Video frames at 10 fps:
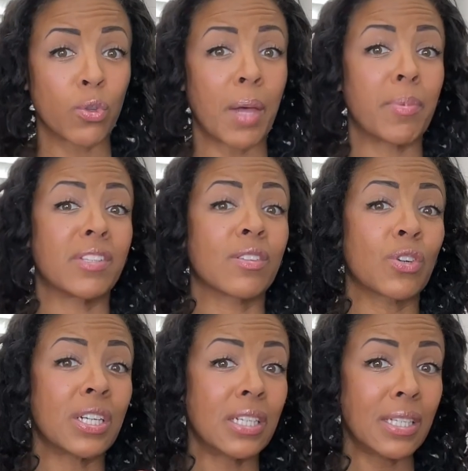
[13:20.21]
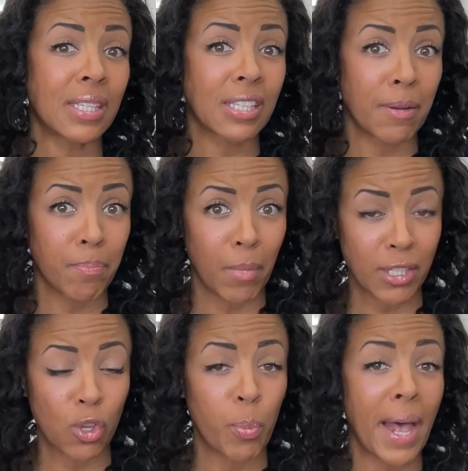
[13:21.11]
That means there is some
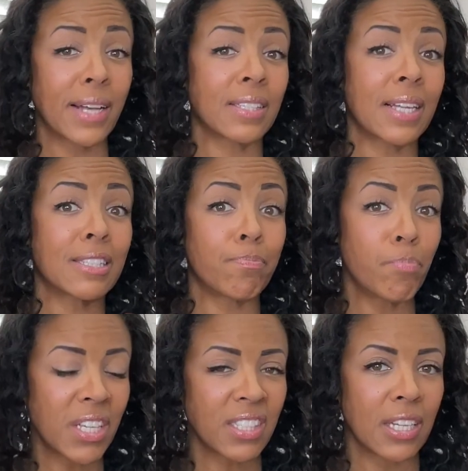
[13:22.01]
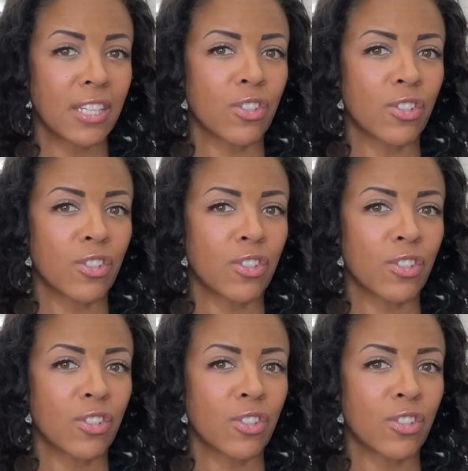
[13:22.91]
muscle mass that's missing.